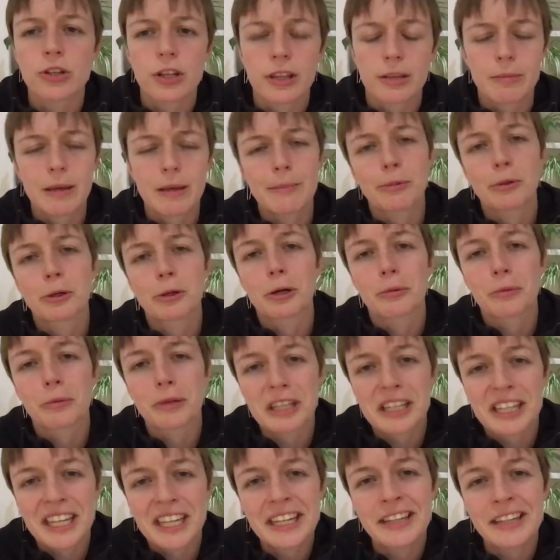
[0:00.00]
I think people are
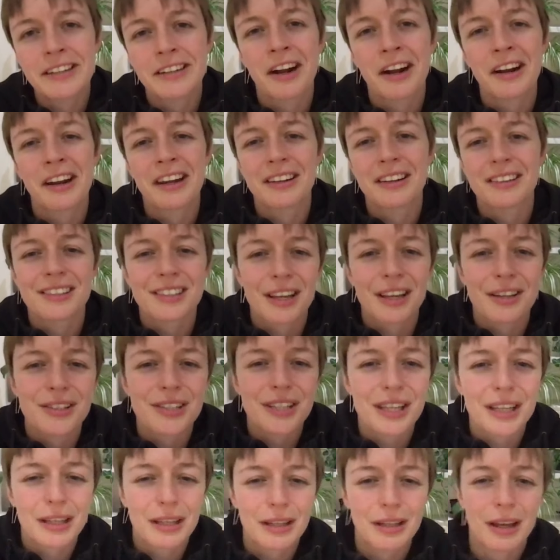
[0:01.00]
really keen on it. It sounds like